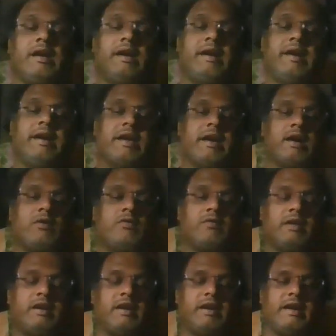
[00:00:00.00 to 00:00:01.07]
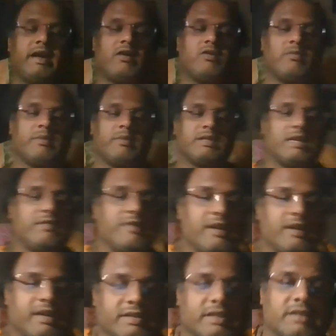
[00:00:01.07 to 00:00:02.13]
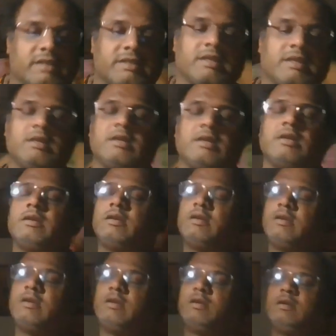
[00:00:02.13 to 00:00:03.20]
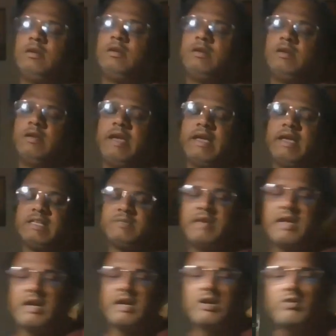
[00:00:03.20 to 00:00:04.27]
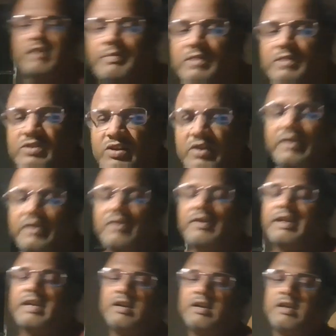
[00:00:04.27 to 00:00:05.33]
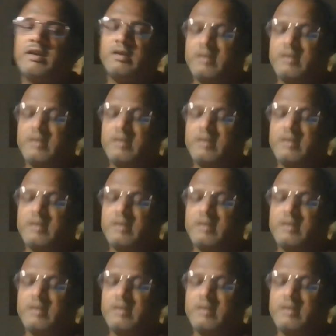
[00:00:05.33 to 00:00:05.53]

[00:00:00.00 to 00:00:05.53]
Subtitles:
India account. In India account basically we are discussing SBI account, Amazon account, and